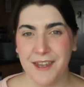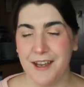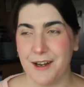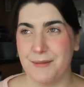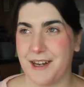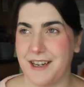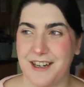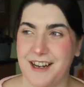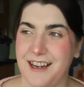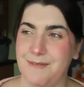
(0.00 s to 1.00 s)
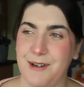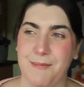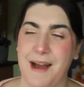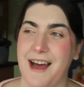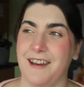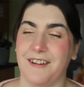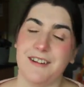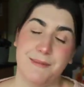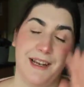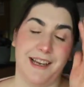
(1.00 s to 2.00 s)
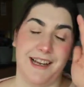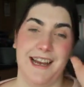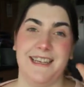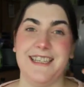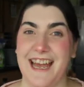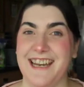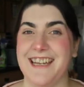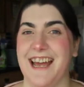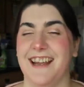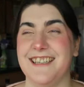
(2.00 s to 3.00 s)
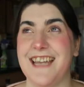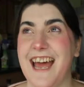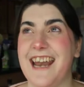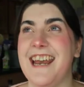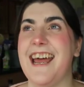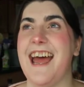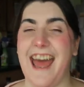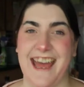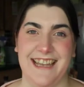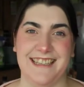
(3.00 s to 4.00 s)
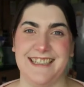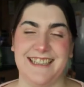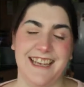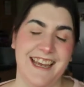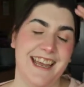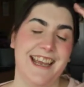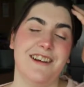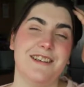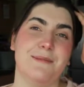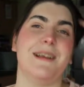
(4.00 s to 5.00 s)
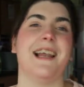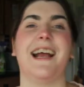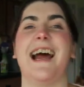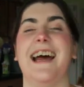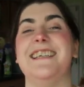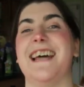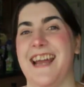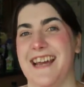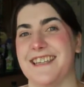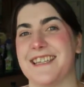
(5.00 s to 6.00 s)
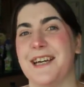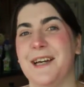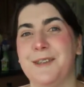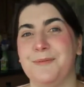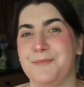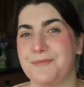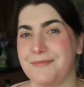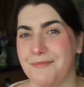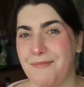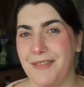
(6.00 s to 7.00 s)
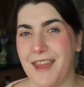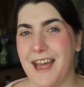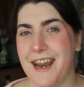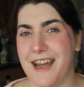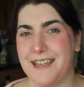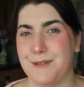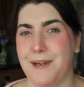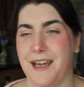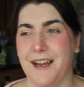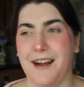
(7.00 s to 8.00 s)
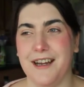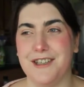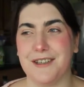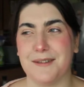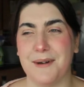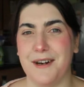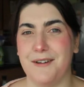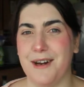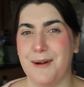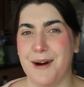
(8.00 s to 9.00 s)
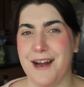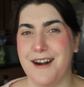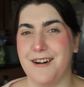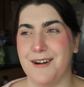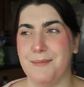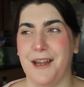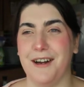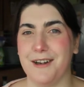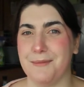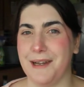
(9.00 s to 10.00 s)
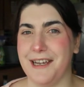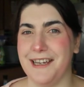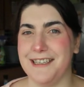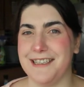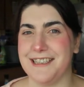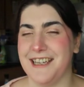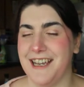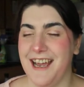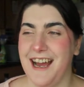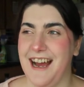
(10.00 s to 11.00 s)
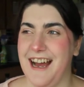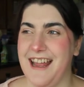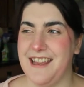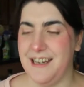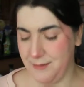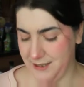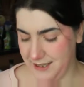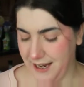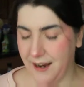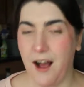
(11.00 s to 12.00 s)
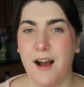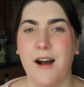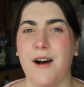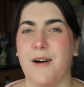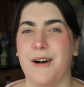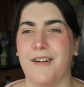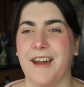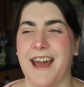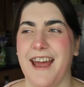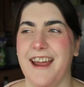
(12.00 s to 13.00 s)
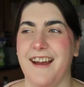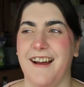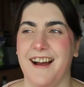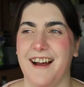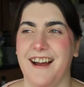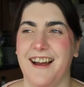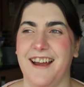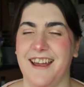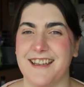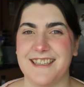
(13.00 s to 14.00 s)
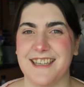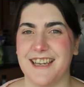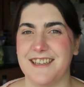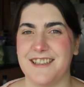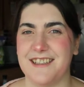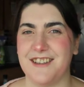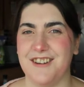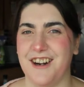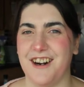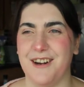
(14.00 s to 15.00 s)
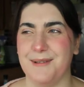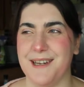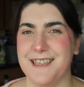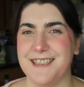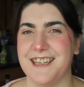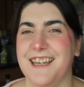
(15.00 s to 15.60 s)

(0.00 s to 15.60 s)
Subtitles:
Oh my god, your man looked at me like I had 10 heads. He looked at me like I had 10 heads. And I had to be like, I just want to rewire a plug, please. And then he was like, oh, okay, it's like €2, please.